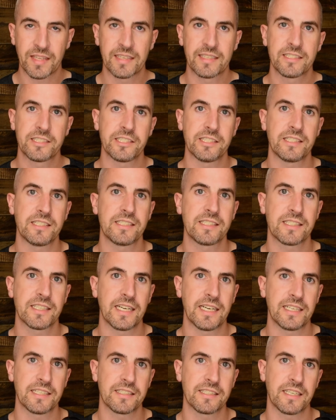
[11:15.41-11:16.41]
She
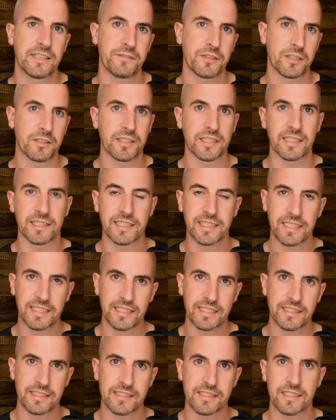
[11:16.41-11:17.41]
decides to have a look at her
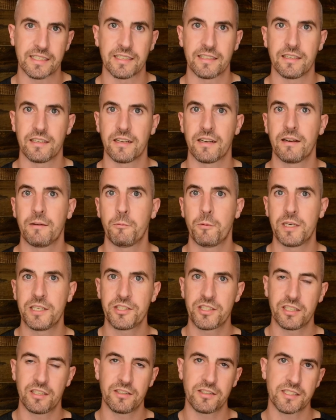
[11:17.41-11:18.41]
cadence, and when
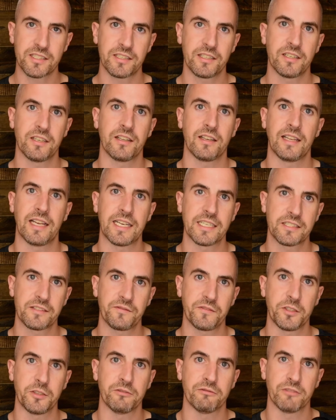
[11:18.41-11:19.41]
she looks at her last
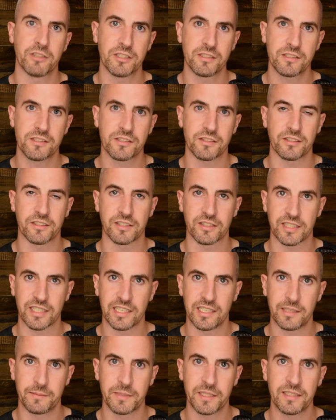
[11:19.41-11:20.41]
few runs on her
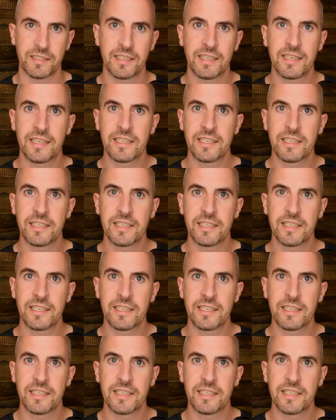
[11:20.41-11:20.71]
Garmin,